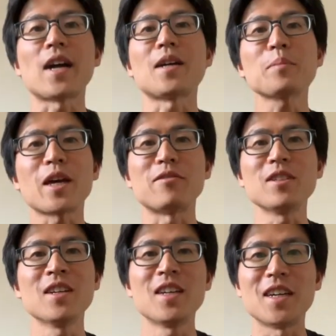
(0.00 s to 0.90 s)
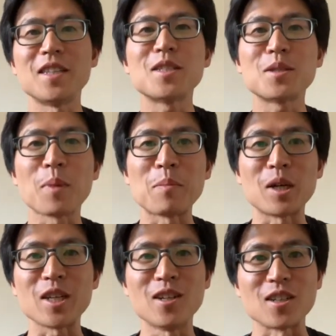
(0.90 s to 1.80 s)
Hi, I'm Kevin, and this is my
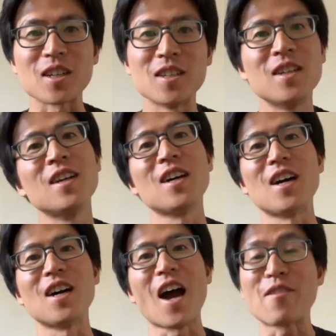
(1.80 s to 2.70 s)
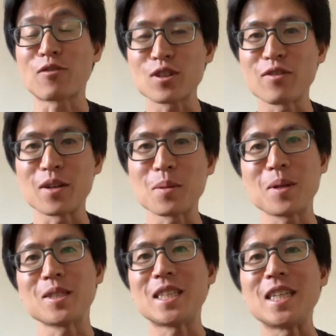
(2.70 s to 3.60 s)
buddy Hulk. Uh, I first found out
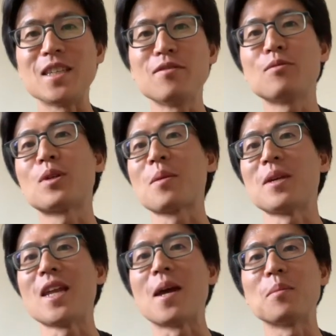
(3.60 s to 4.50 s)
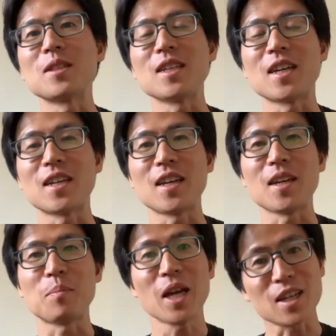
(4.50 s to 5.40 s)
about TEEF when I met Emily at
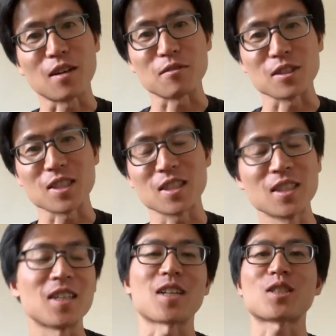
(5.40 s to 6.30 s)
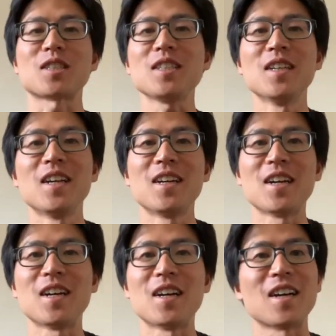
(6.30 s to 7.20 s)
a pet conference actually.
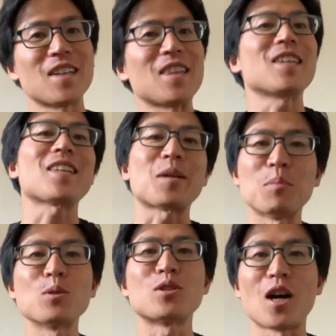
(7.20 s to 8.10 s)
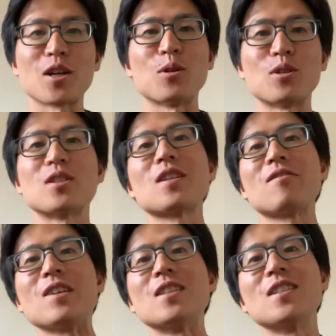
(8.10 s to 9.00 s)
Uh, and I think, like most dog owners, I
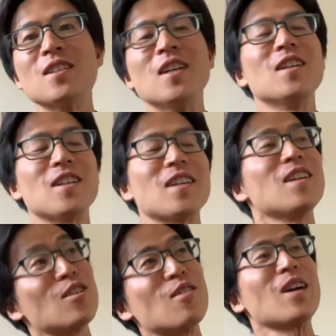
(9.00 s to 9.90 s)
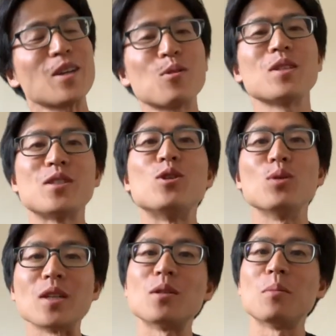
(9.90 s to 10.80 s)
feel like, you know, I could always
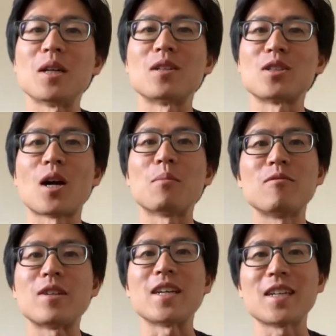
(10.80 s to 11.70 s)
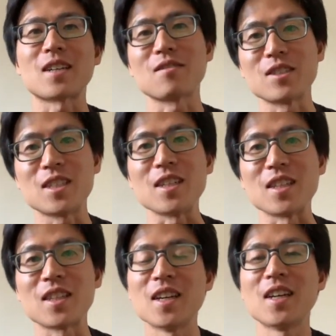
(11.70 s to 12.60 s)
do a little better job of taking care of his
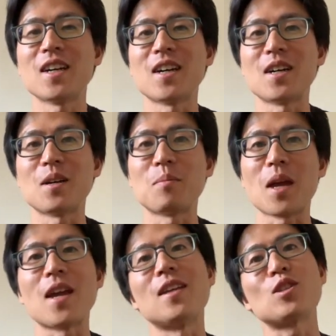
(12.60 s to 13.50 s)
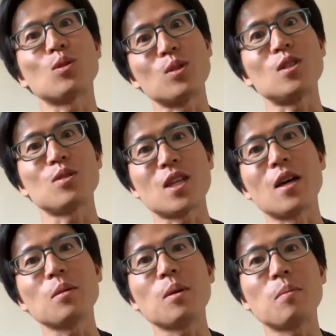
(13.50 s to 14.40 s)
teeth. Um, and so when she was
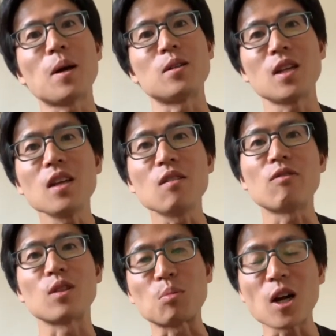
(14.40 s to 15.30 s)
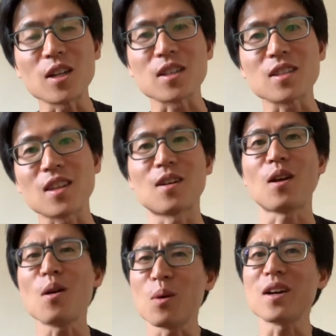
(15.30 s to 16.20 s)
telling me about TEEF and the product, I
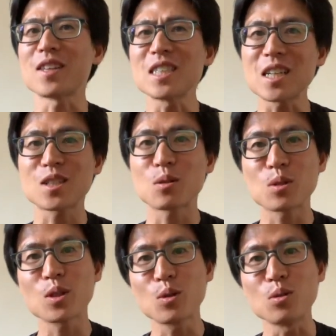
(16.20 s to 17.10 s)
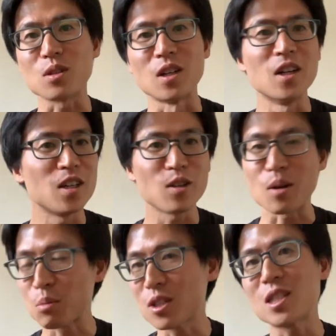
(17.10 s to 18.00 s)
thought, oh wow, that's actually really cool. You
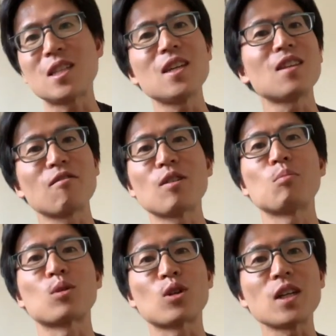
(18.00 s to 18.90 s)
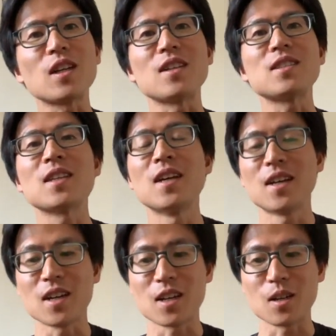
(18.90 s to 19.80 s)
know, I brush his teeth, I have him greenies,
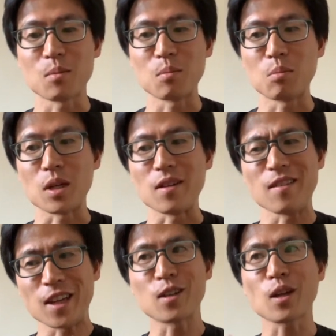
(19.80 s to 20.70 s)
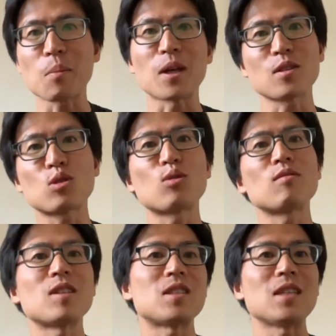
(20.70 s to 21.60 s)
um, but hearing about
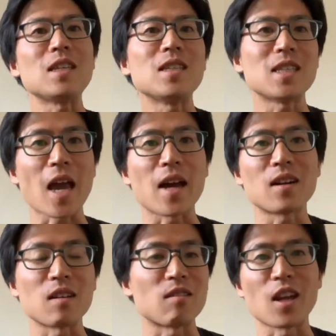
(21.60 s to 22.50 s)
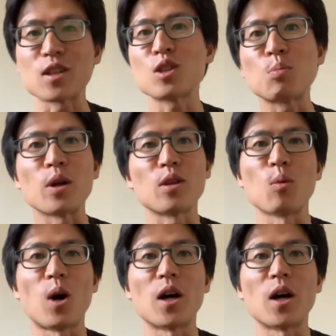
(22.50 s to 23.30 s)
sort of this easy additive that I could just put in the